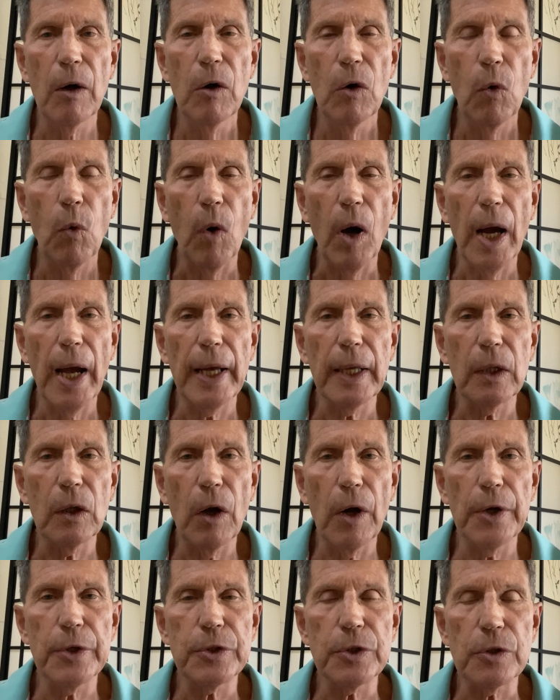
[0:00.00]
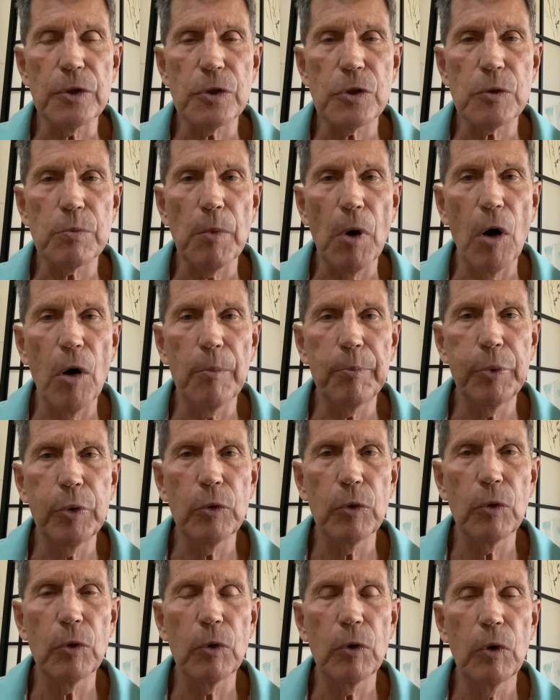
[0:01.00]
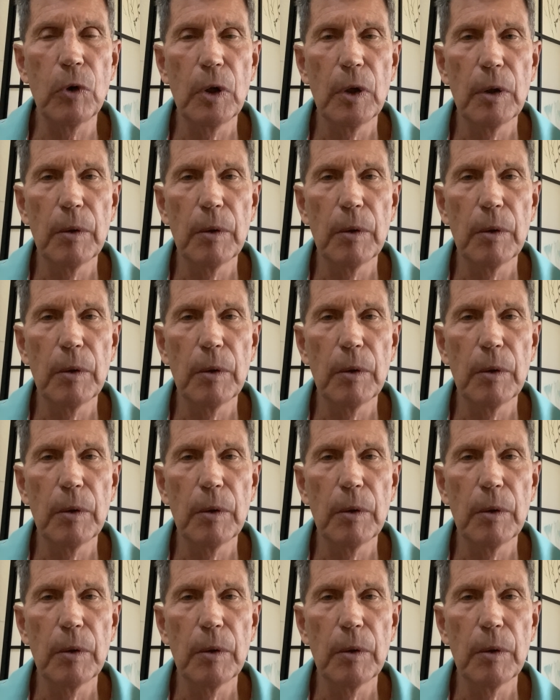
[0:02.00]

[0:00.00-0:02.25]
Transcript: why a large and small pool,